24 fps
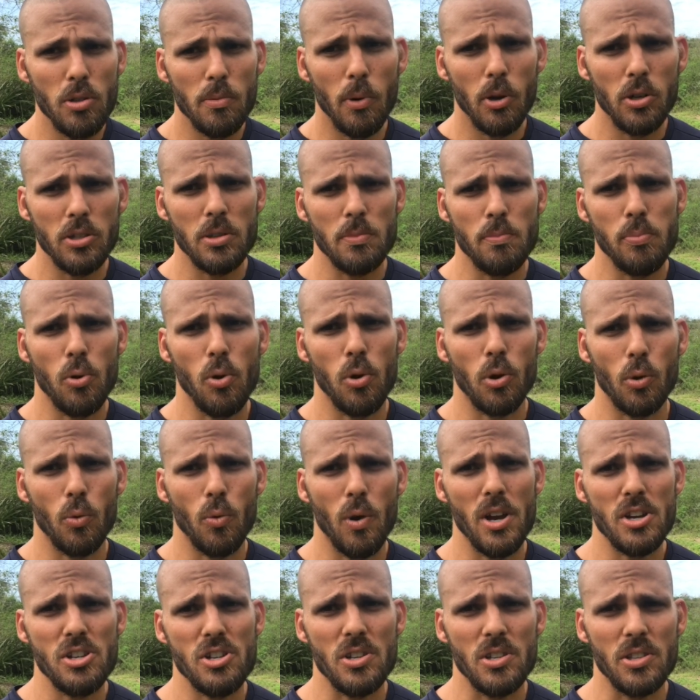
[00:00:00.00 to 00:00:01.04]
are the most important
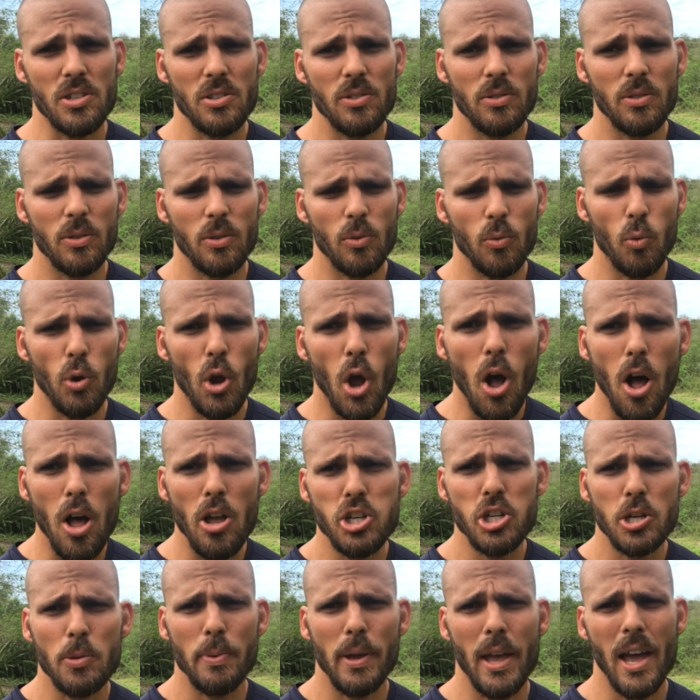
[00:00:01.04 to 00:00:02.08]
questions we
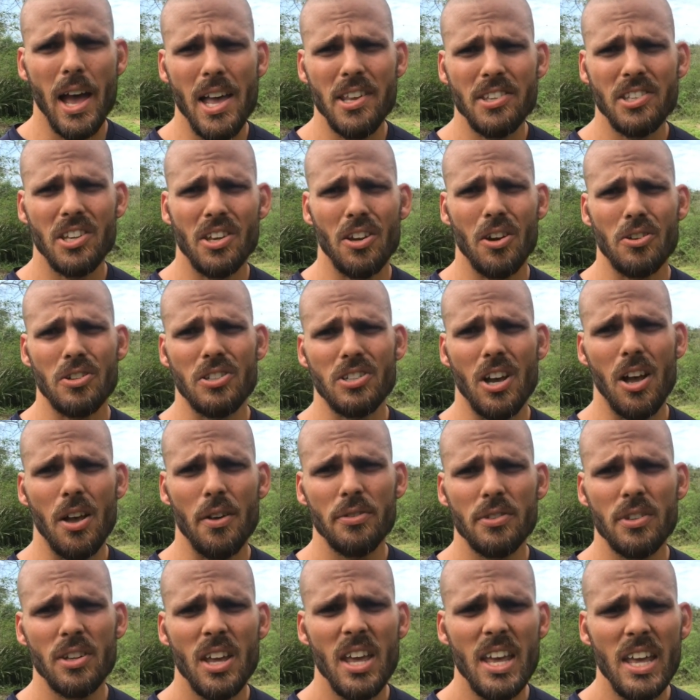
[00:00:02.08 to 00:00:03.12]
all should be asking
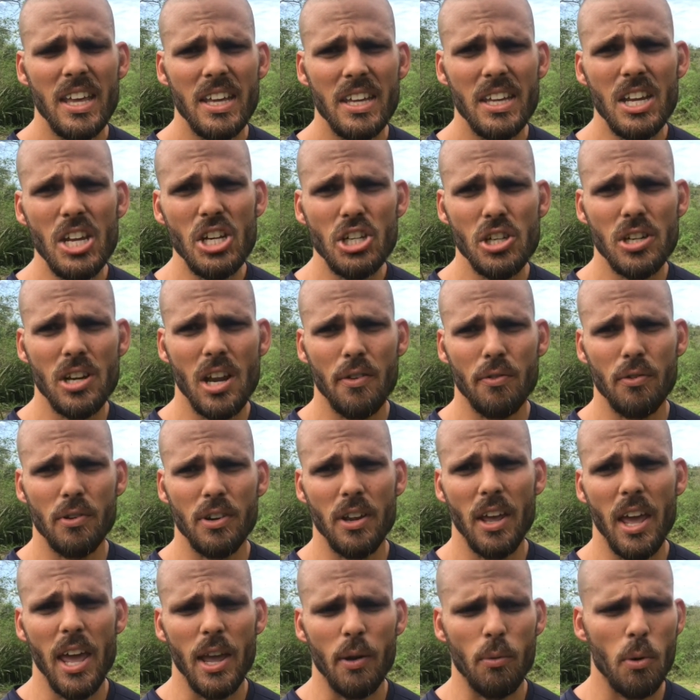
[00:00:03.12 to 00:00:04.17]
ourselves each and every
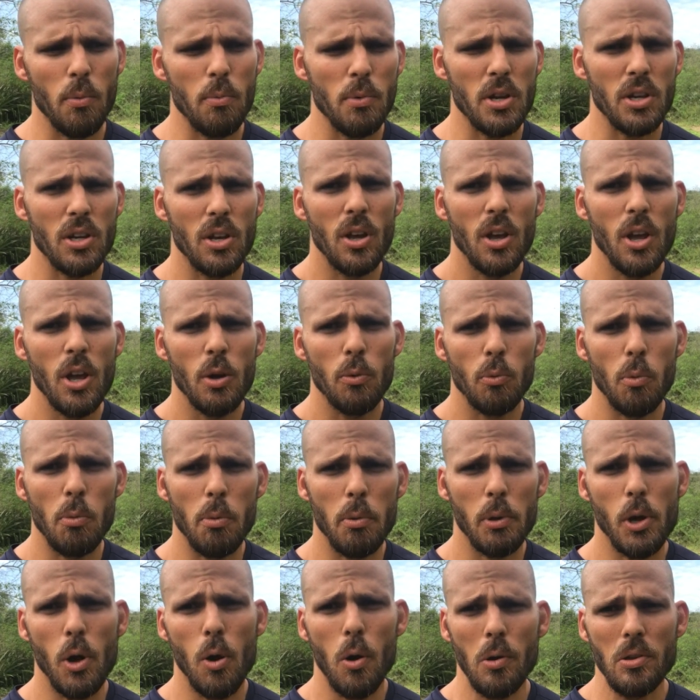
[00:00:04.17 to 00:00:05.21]
day when we
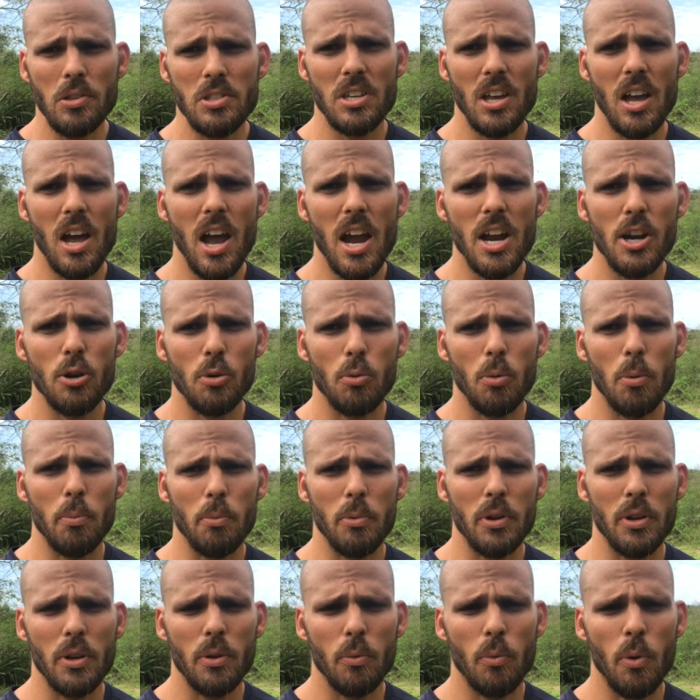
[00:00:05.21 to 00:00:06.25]
go outside or
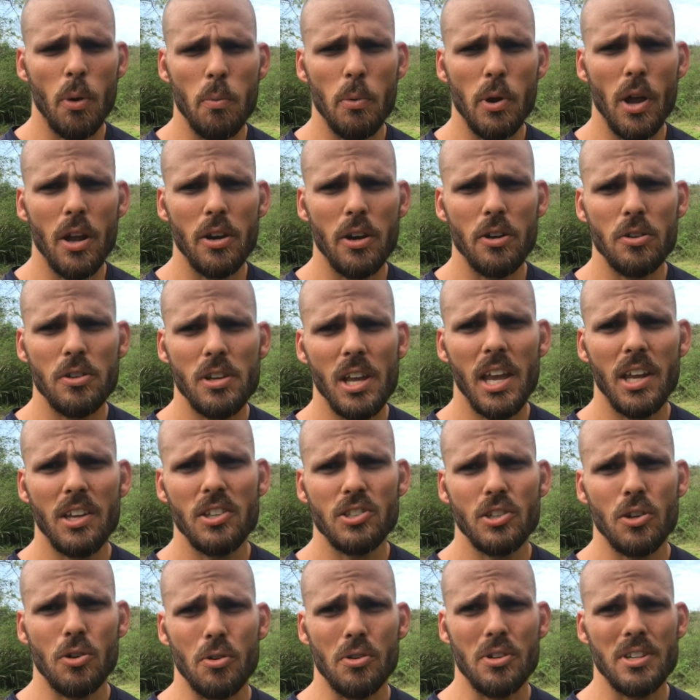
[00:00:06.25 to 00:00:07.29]
when we undertake
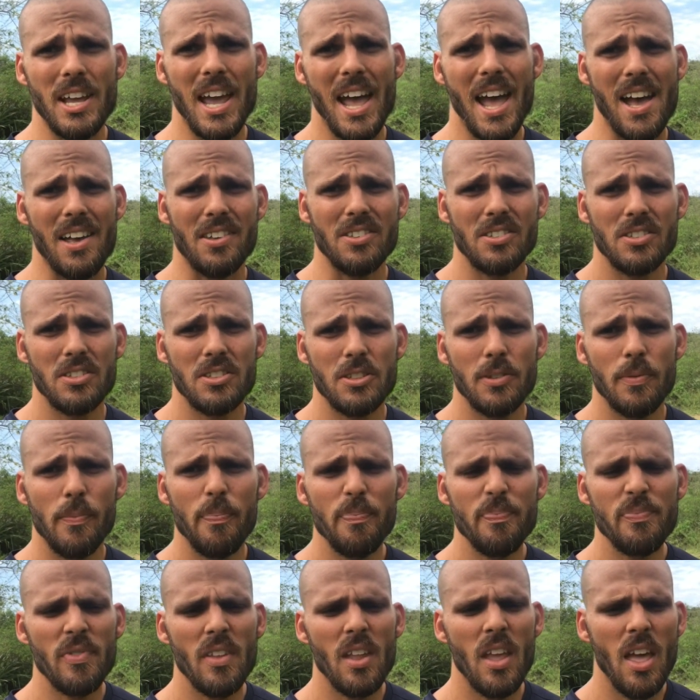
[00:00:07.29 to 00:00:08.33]
certain tasks.
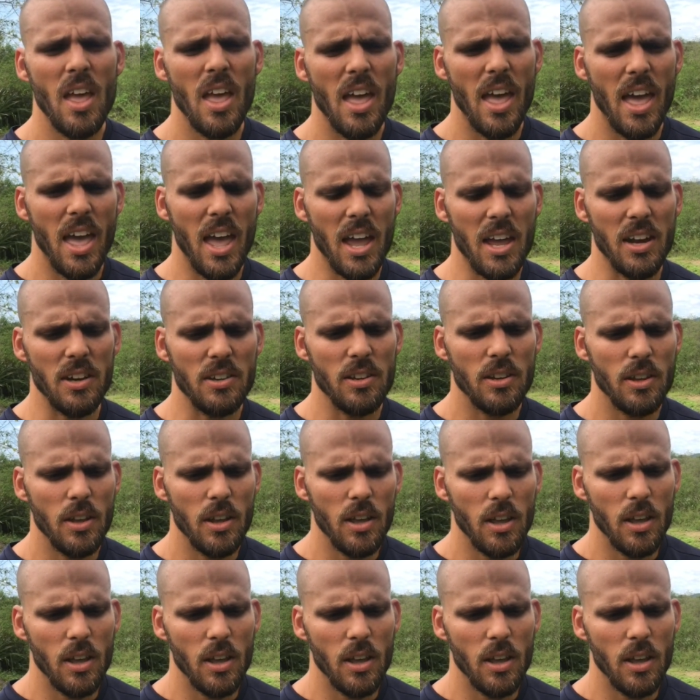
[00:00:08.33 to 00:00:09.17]
And